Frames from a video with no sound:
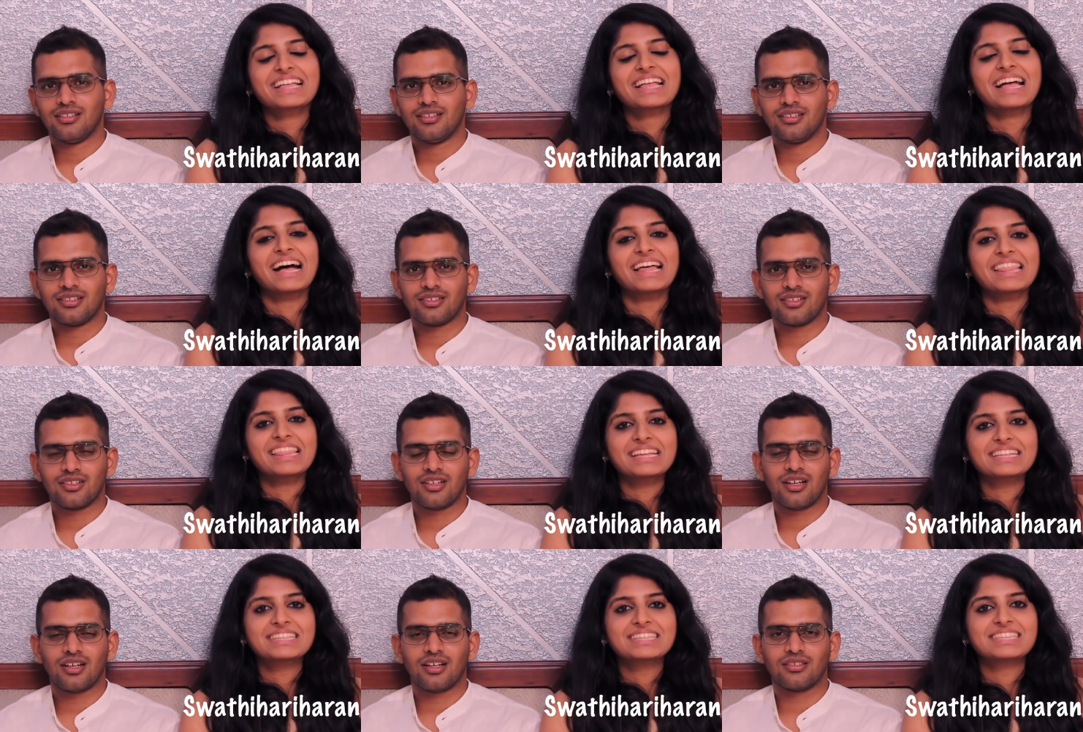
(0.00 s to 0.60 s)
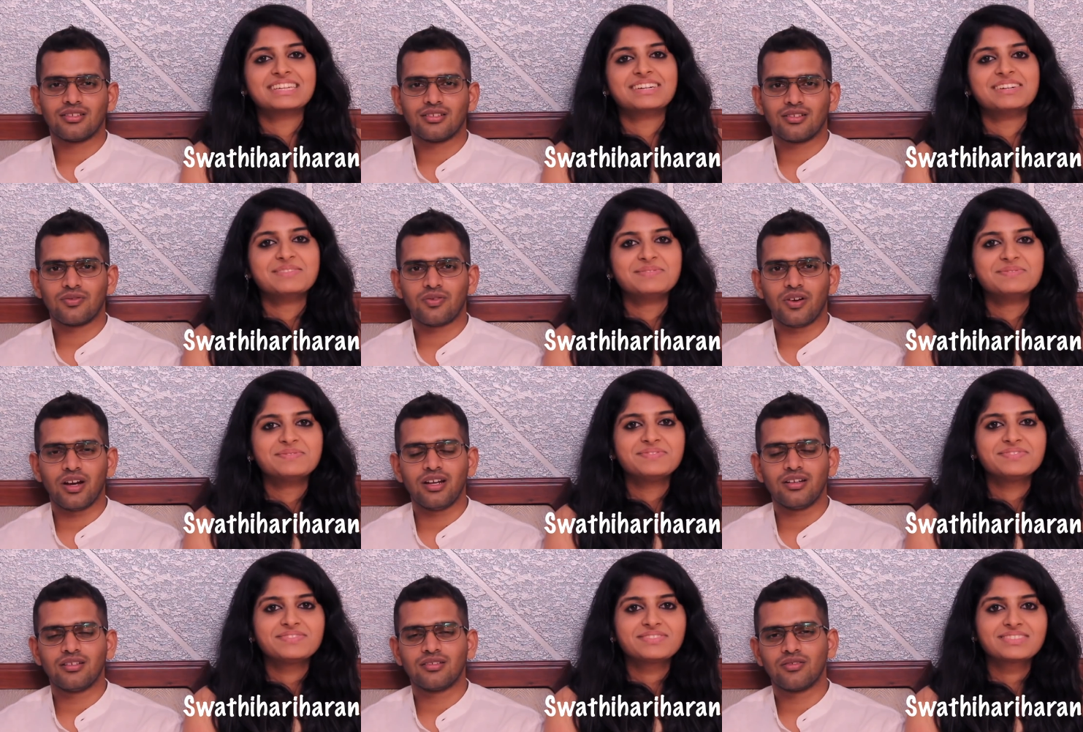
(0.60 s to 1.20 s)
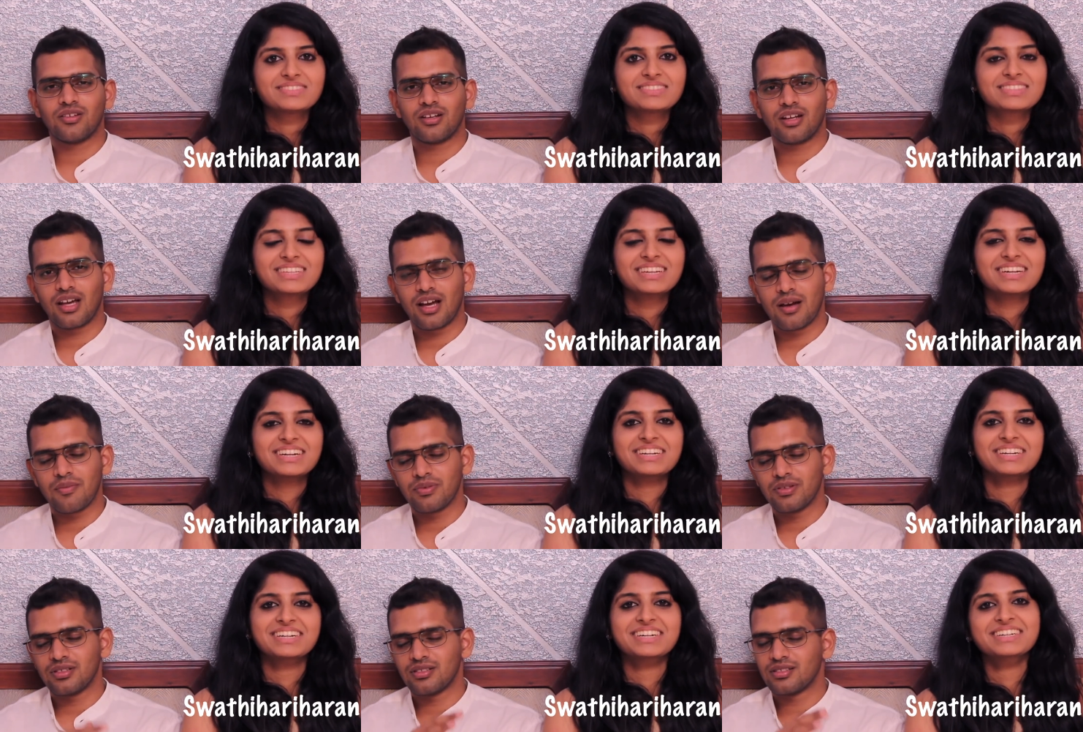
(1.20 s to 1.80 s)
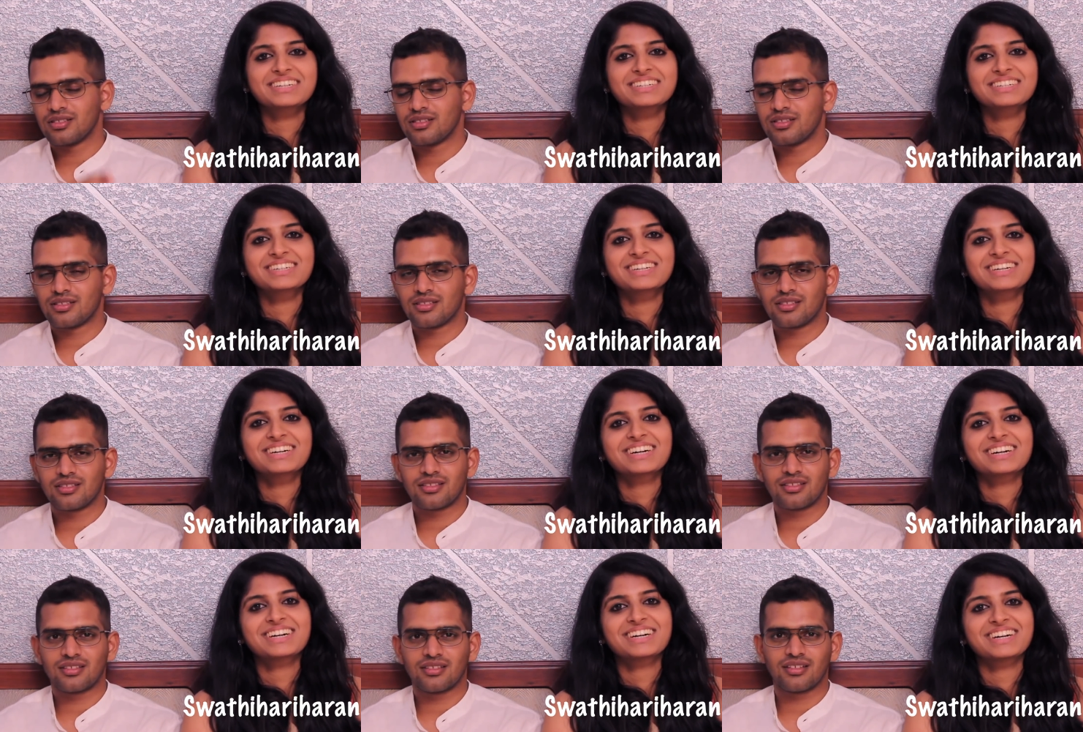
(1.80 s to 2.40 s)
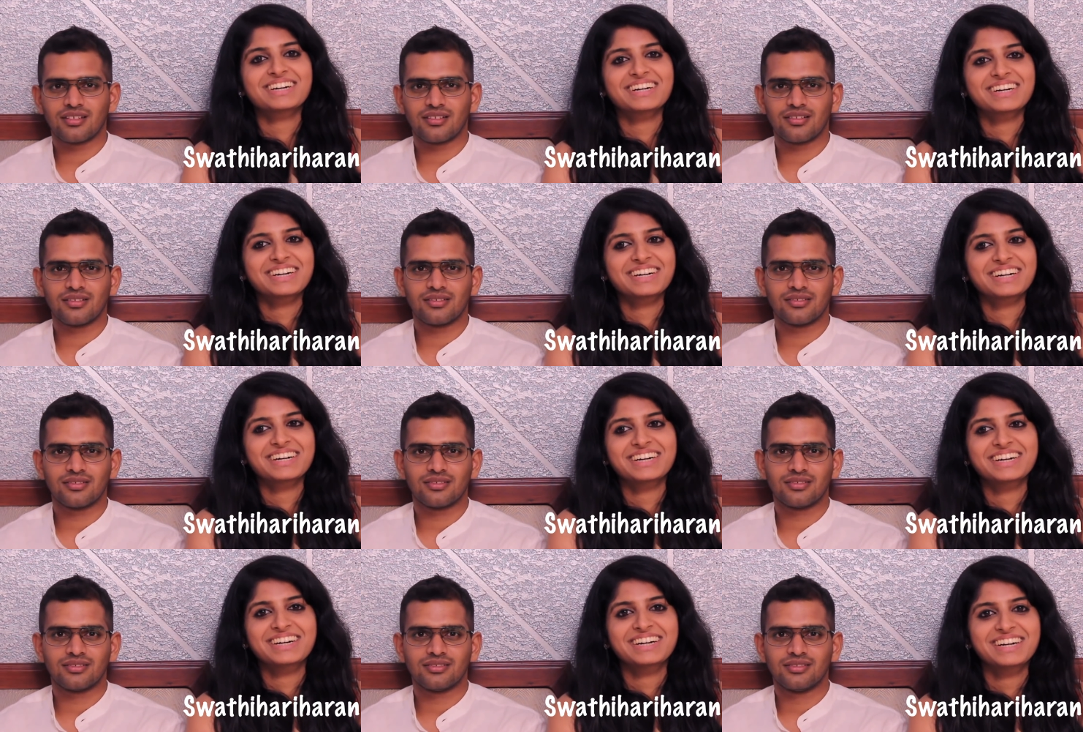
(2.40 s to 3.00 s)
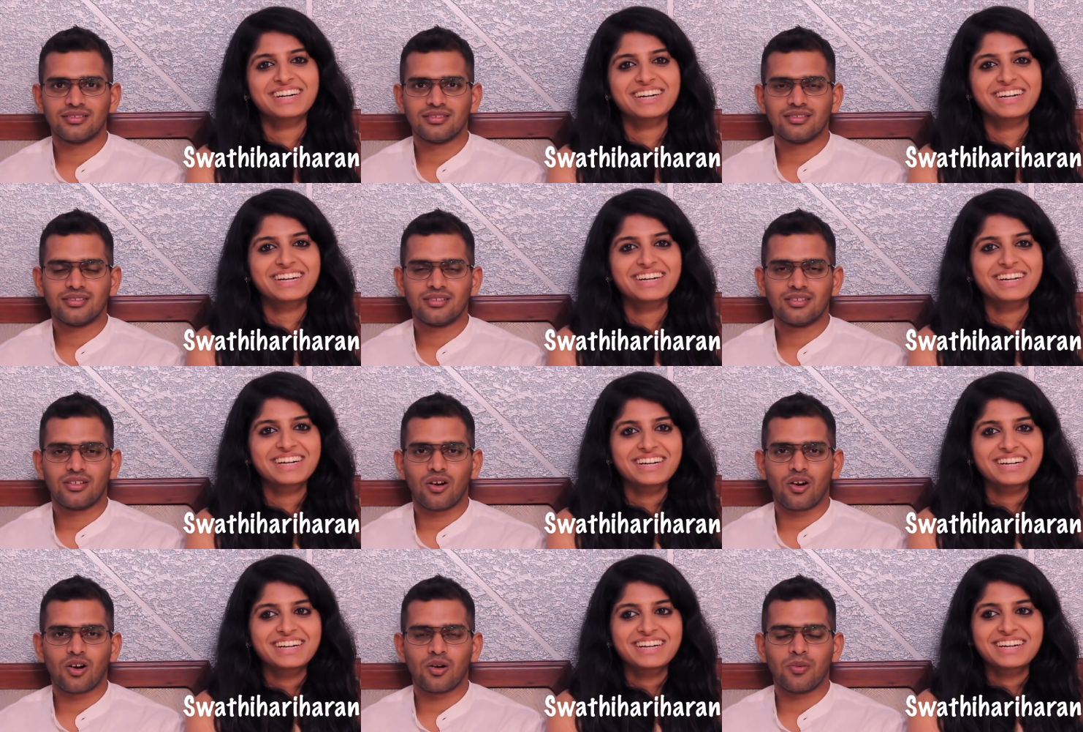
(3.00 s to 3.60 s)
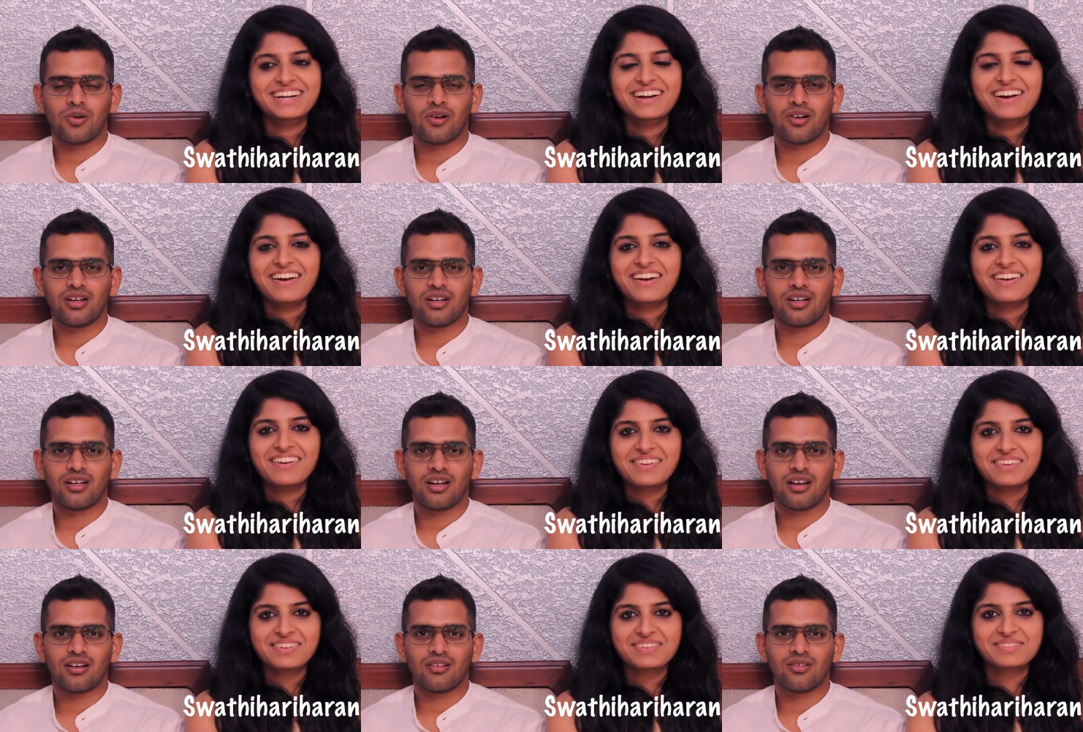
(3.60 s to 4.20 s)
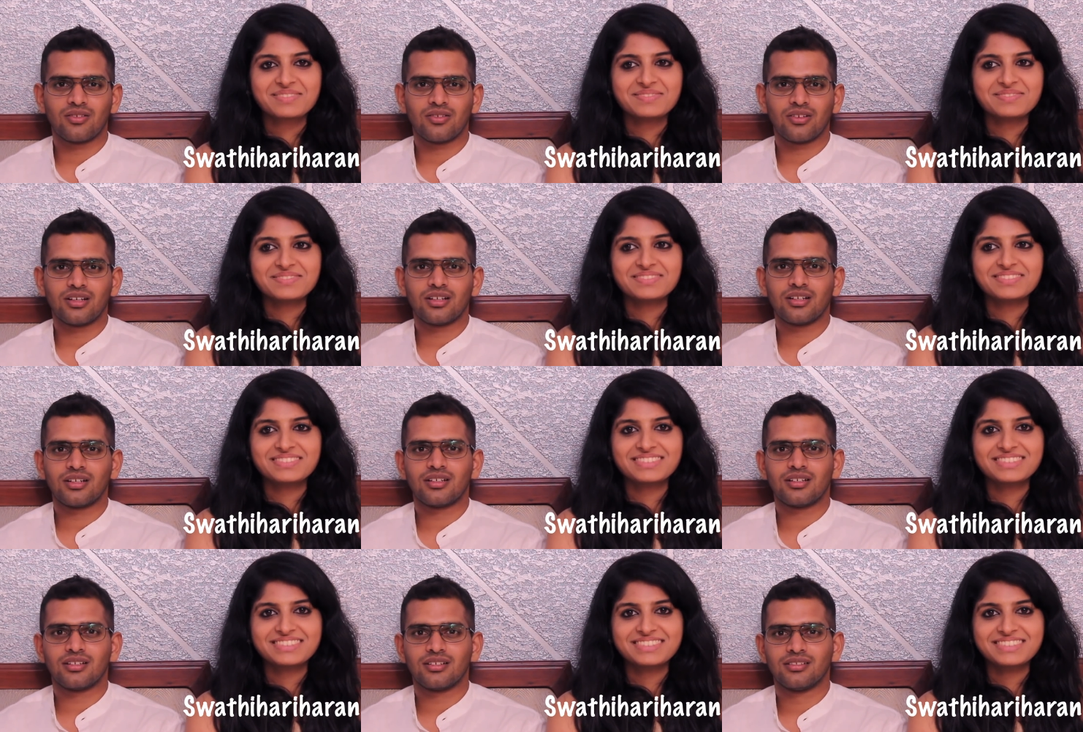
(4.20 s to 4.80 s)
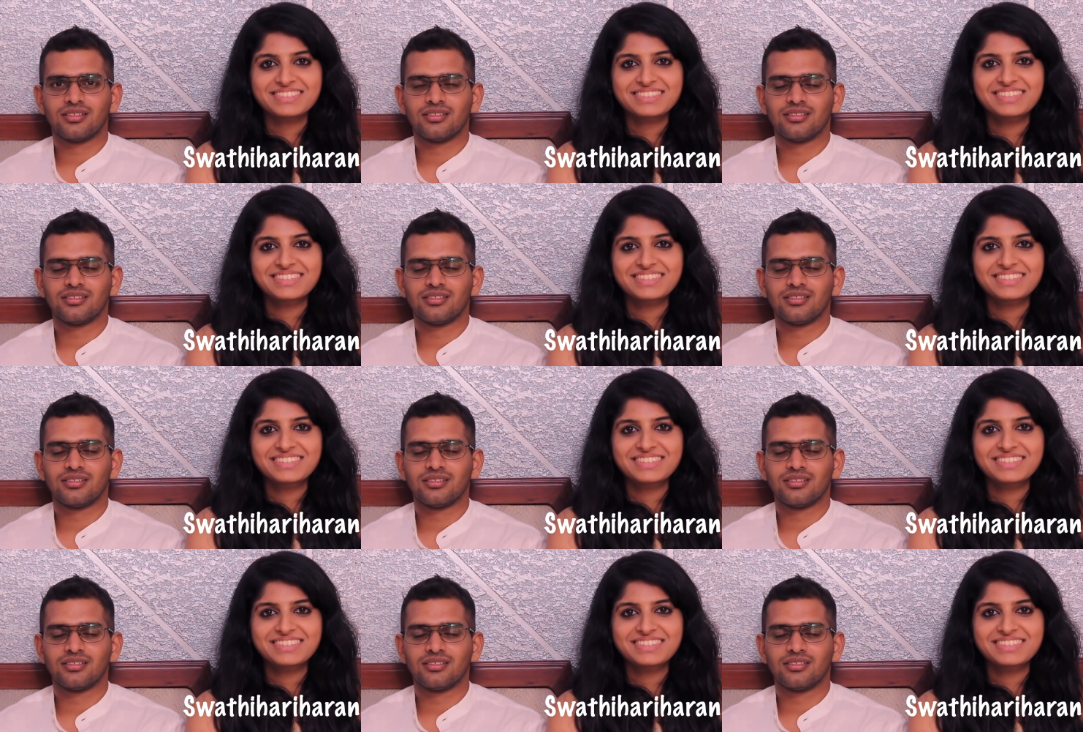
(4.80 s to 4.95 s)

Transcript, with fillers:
Speaker 1: Yeah, so yeah, so fights when it happens, you know, talk about it, get over it,